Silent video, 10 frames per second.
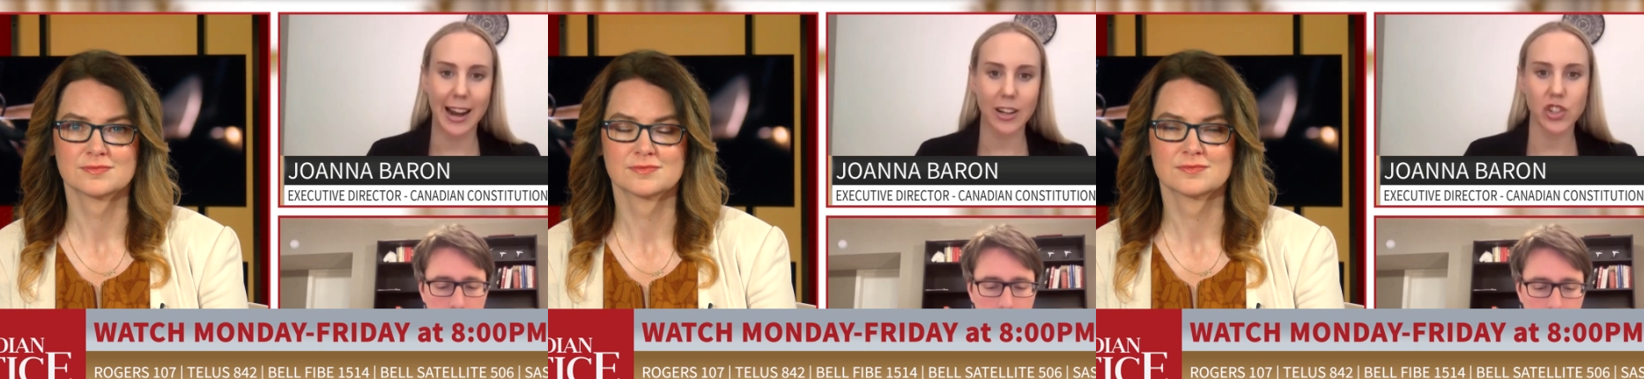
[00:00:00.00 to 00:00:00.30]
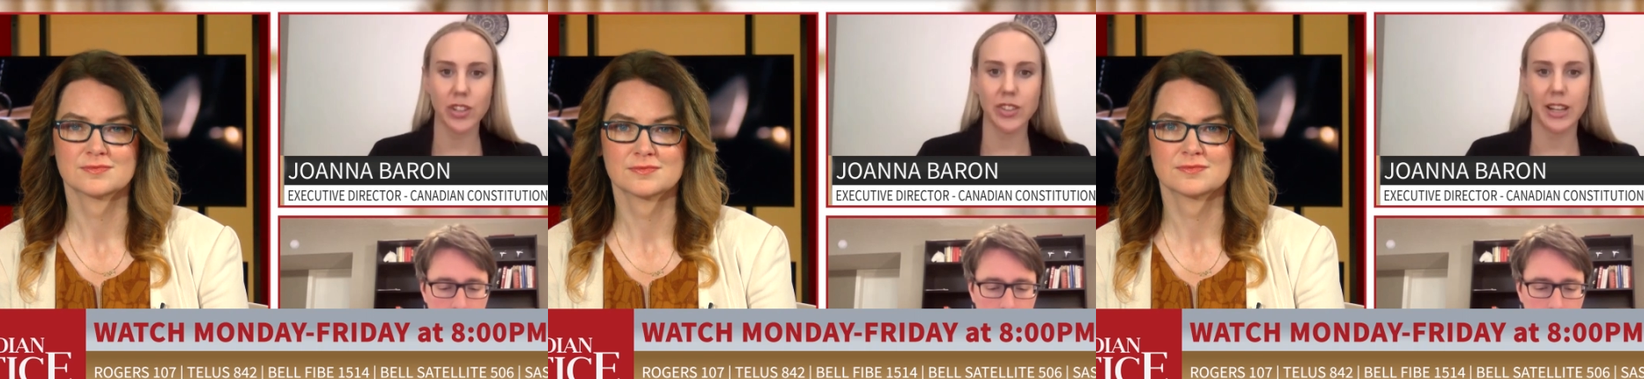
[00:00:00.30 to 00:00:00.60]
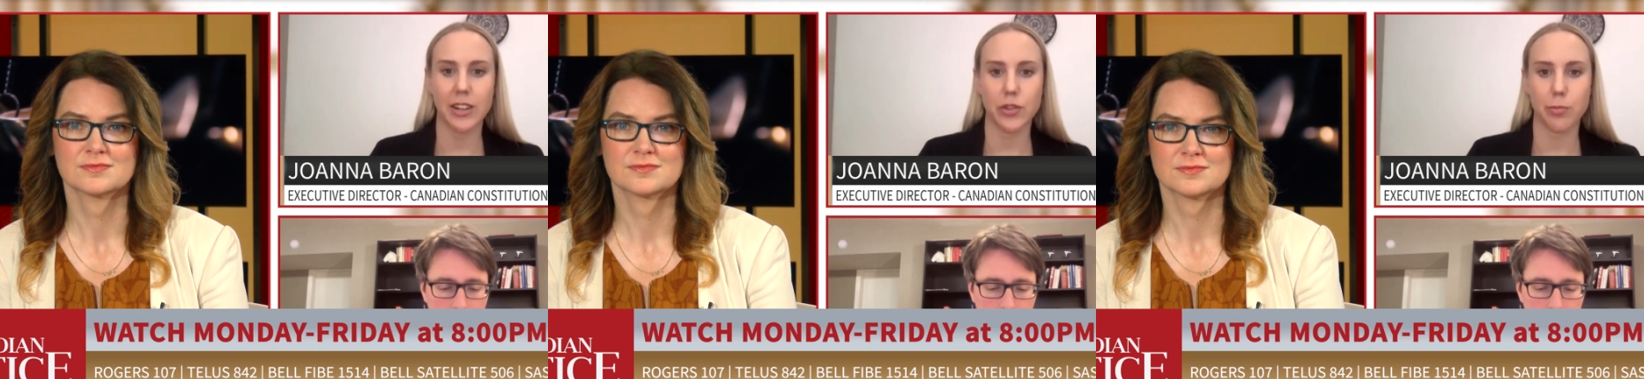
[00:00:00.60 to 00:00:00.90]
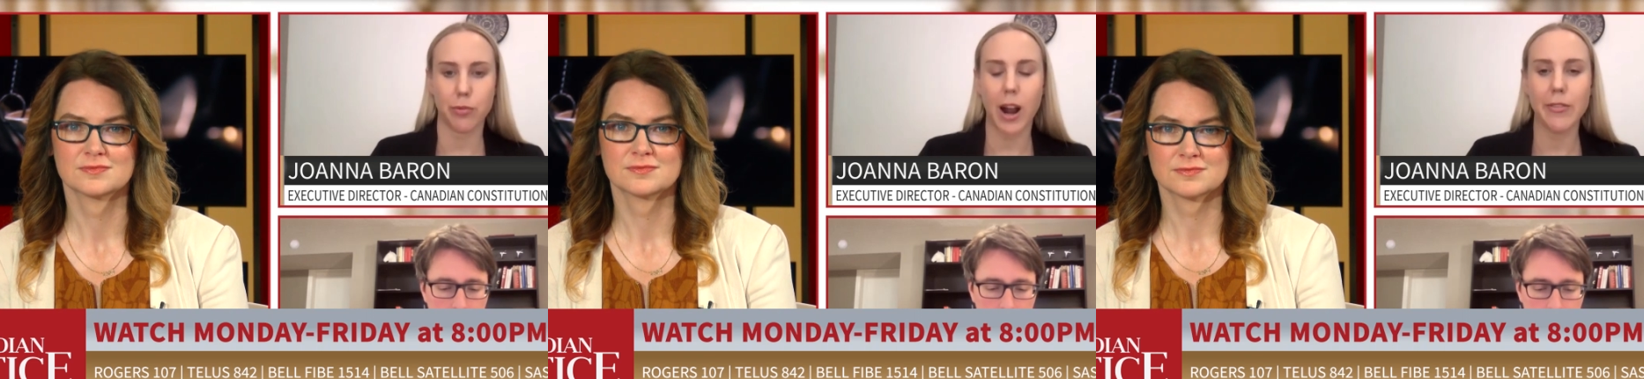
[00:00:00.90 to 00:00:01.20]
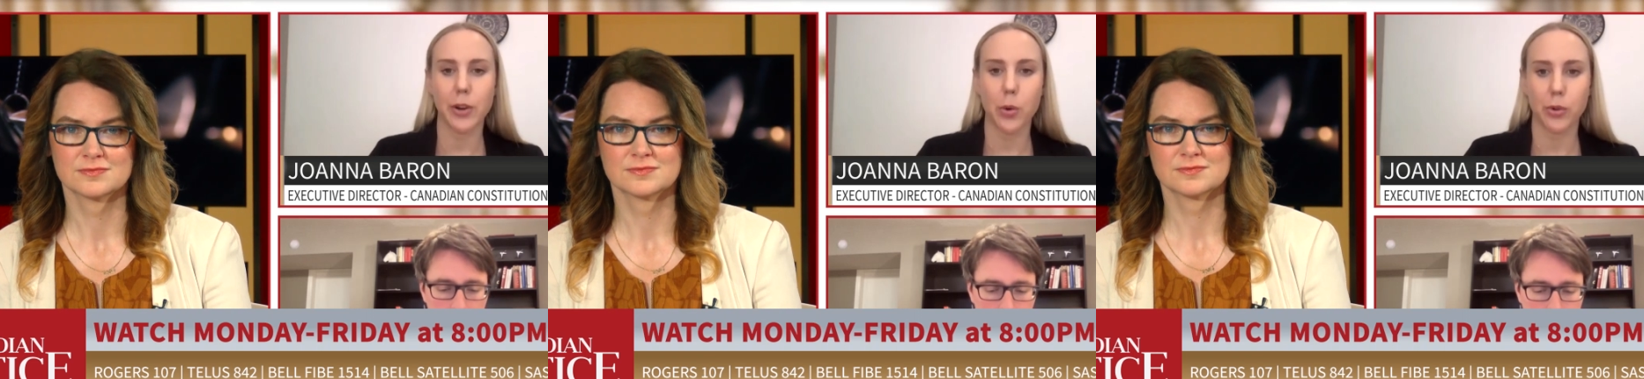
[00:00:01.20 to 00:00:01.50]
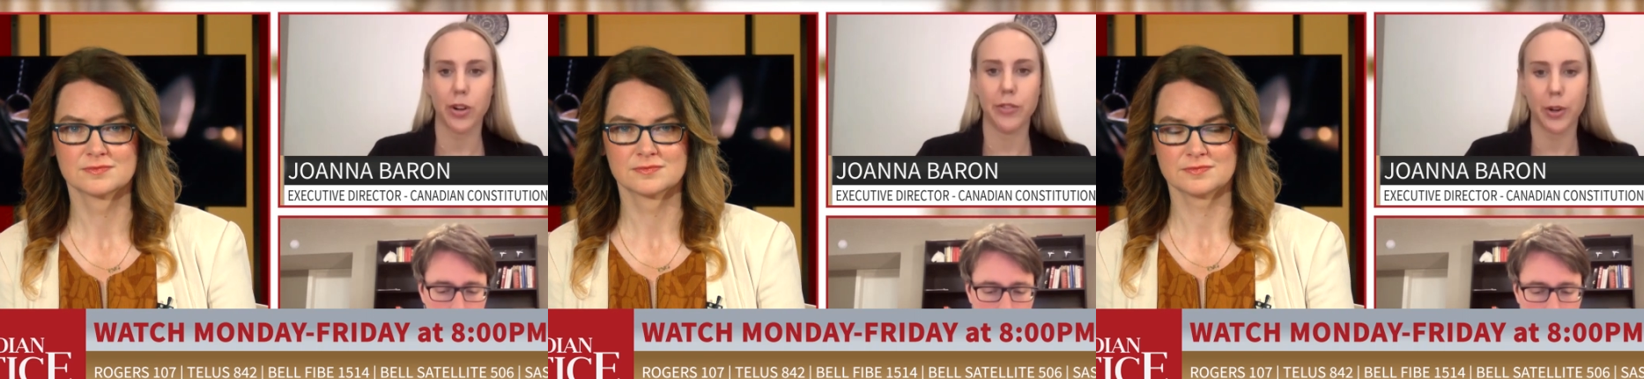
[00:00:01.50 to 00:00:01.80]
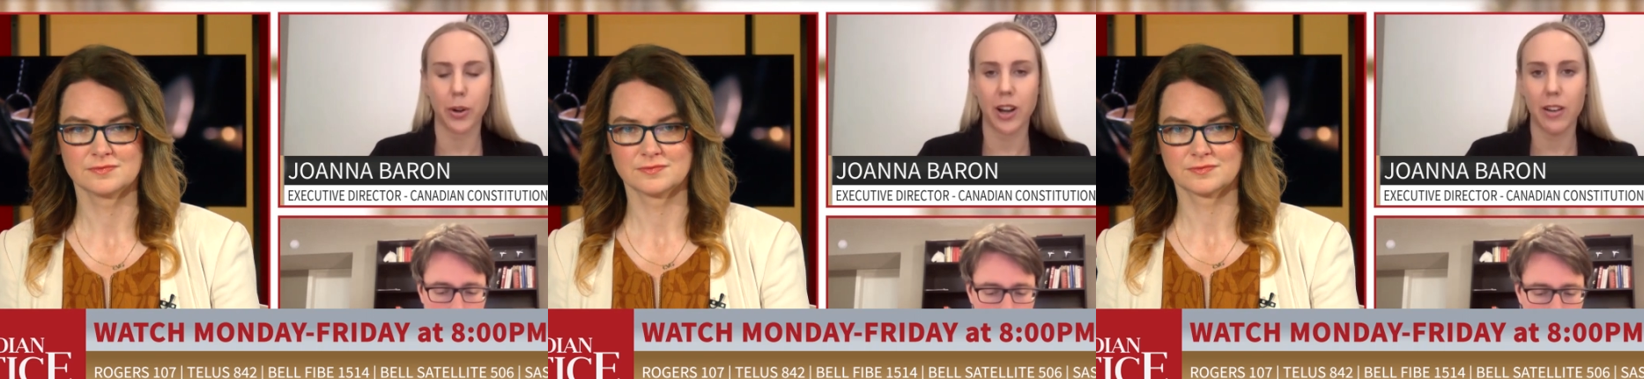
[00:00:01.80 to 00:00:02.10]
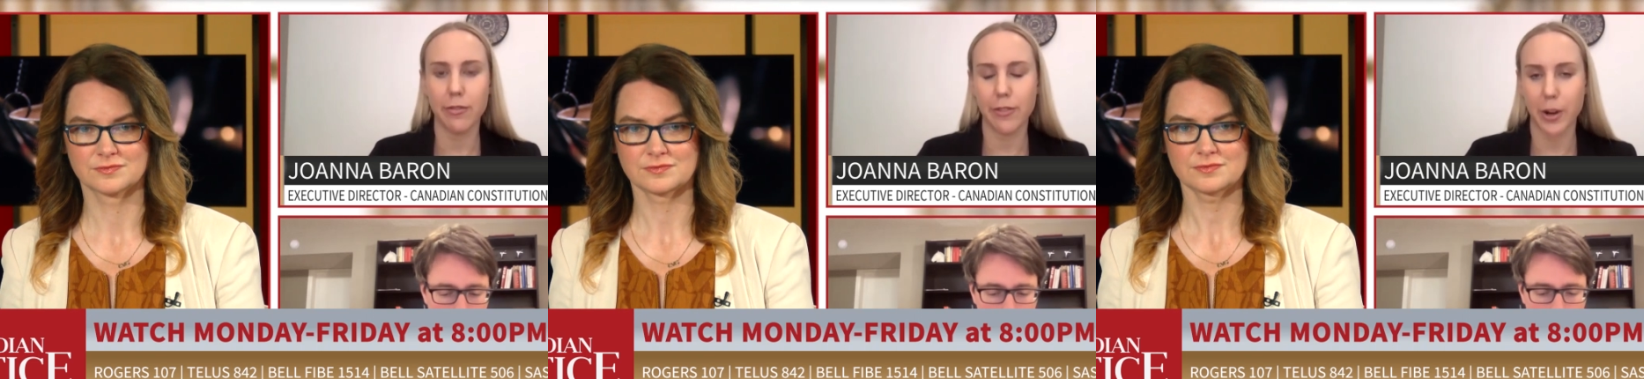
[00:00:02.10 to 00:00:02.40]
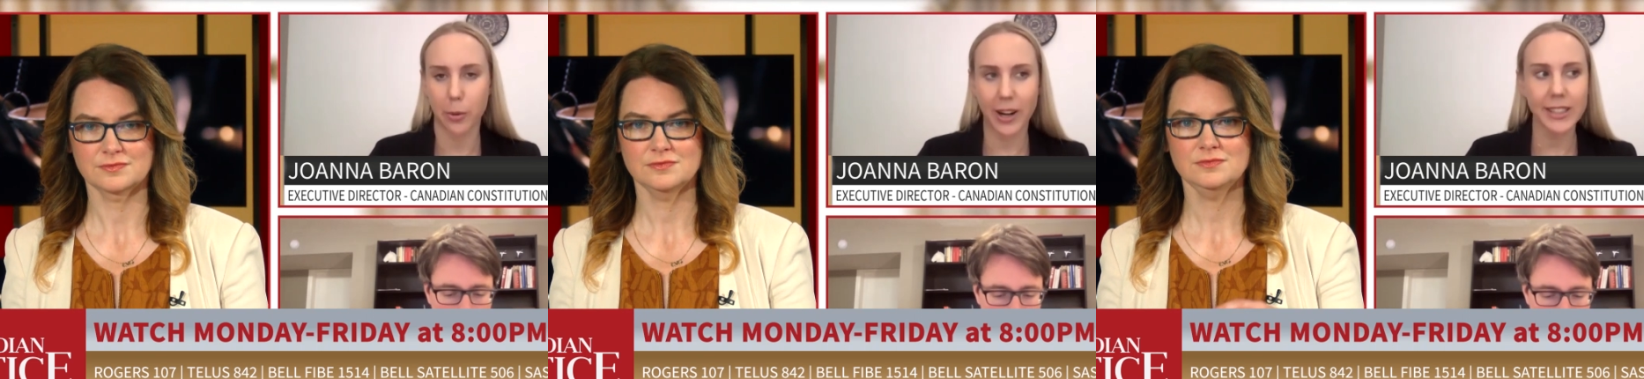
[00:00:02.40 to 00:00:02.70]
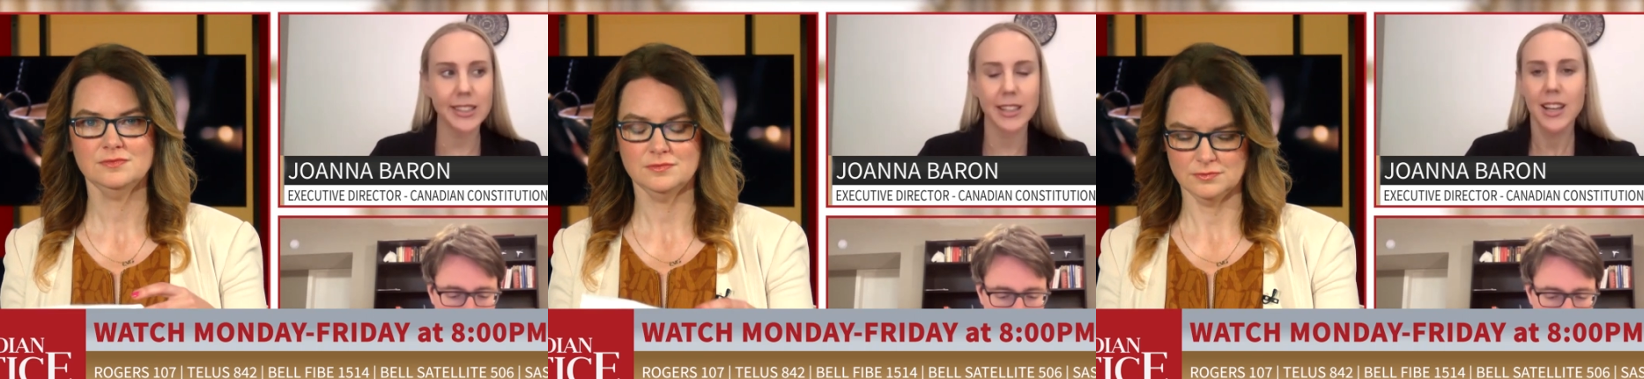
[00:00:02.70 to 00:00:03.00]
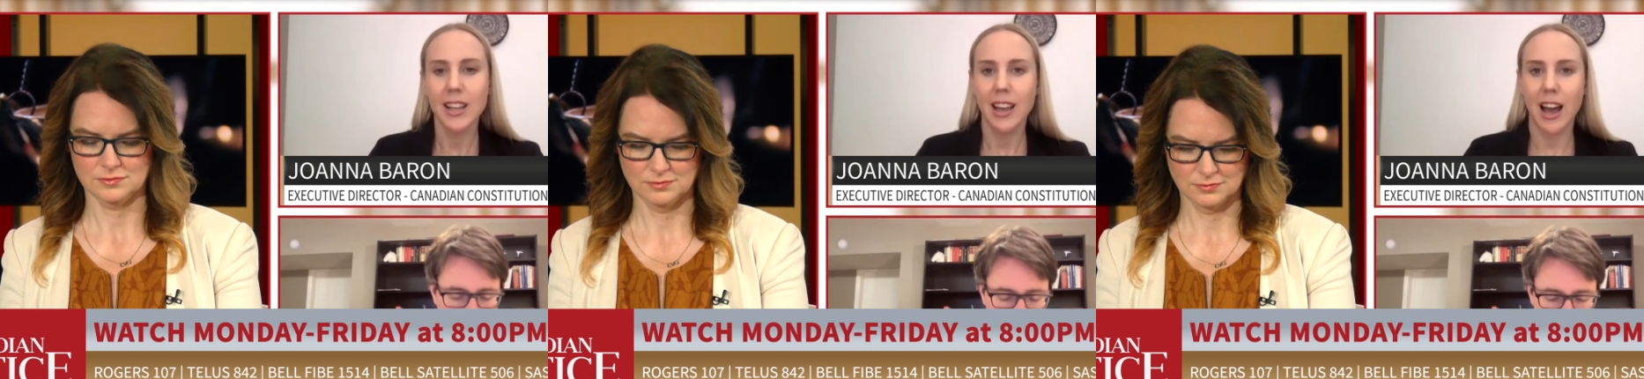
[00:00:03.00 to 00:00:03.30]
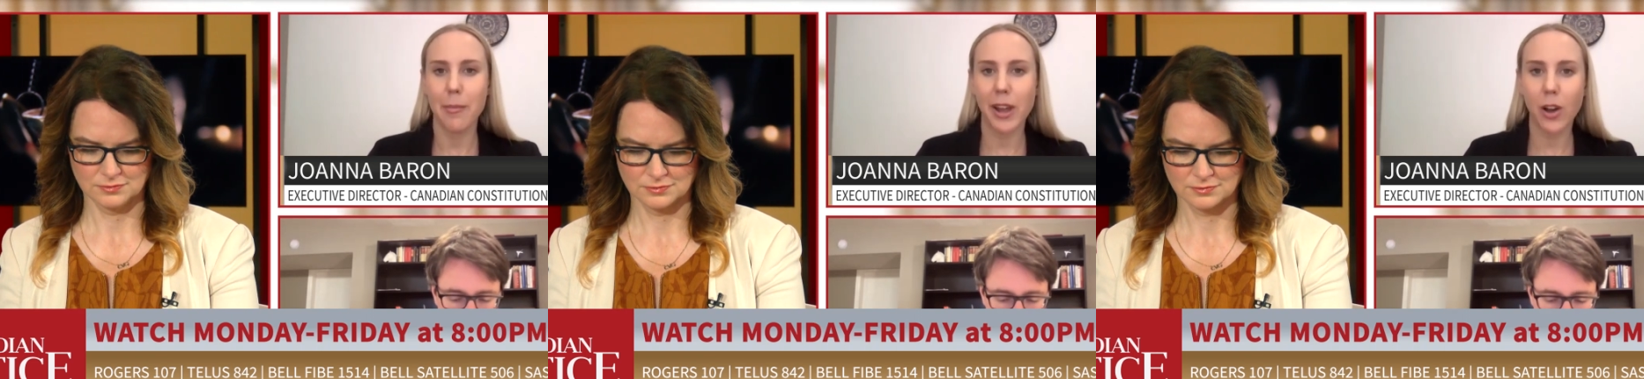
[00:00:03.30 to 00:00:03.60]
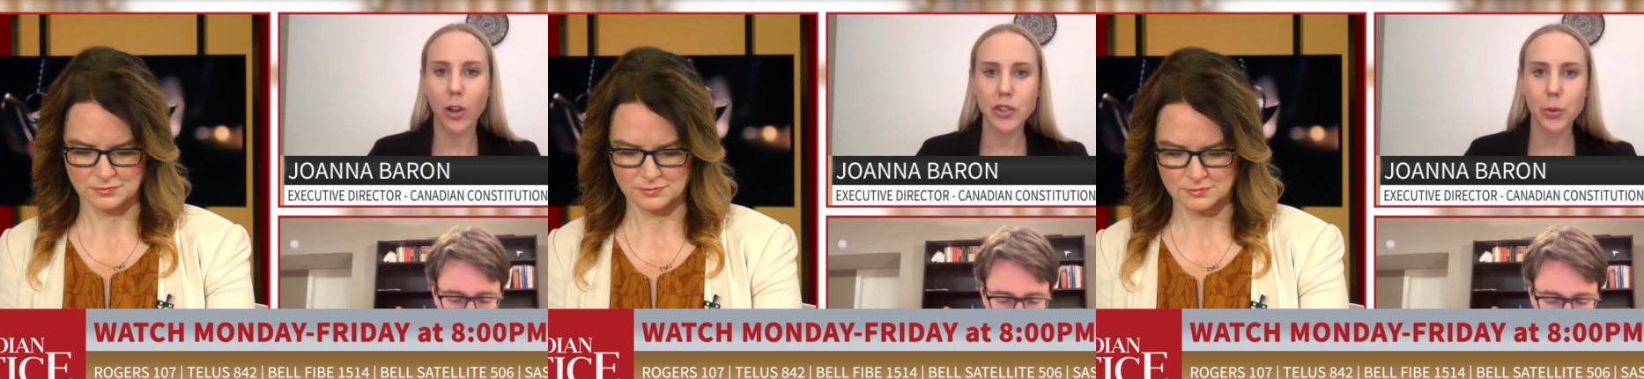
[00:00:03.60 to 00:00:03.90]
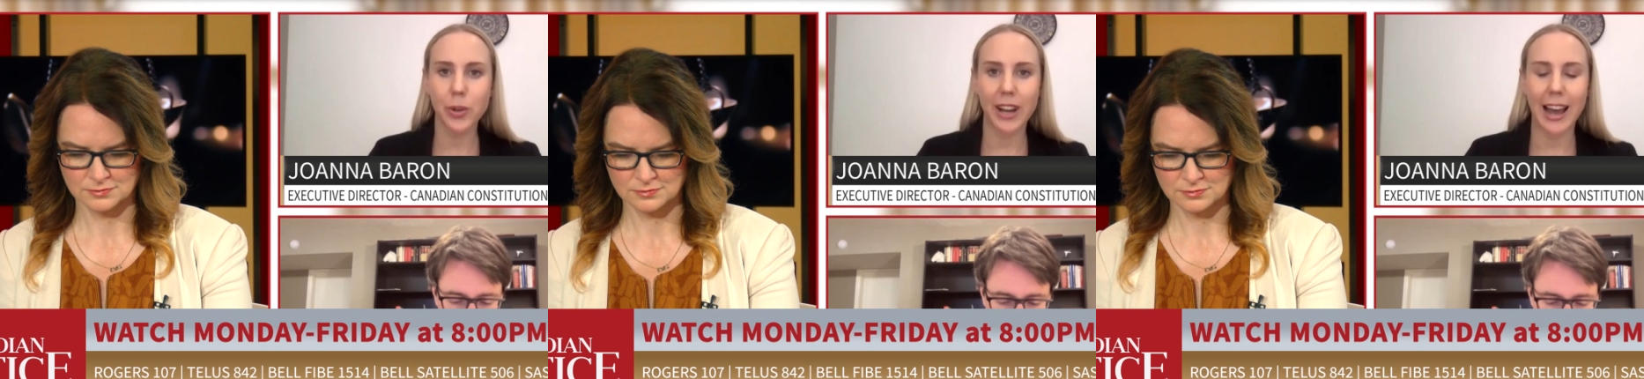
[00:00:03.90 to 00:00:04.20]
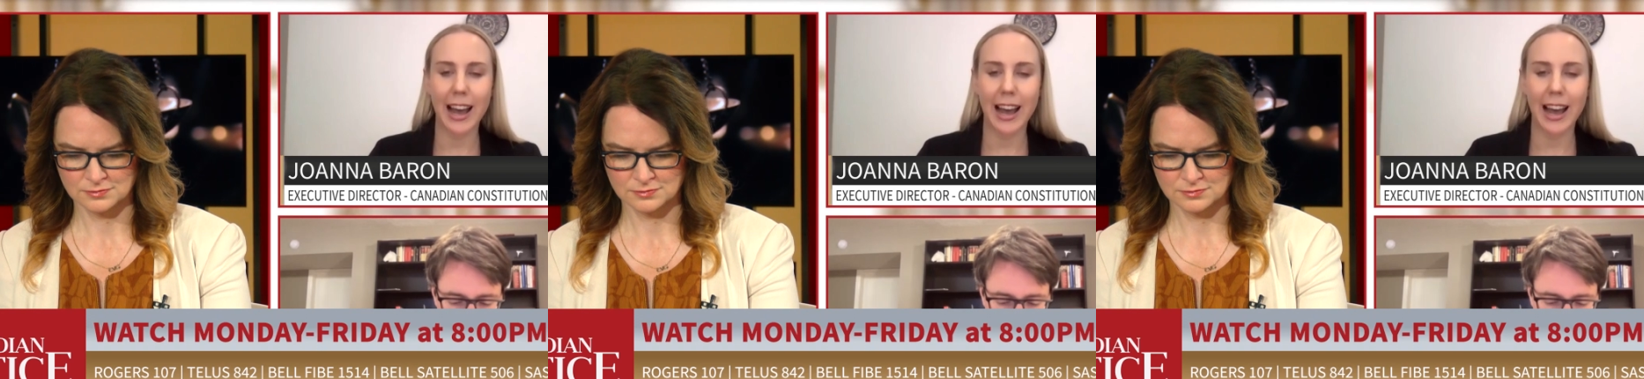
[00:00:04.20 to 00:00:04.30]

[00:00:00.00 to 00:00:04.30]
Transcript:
Speaker 1: action can deprive an owner of their rights. I also would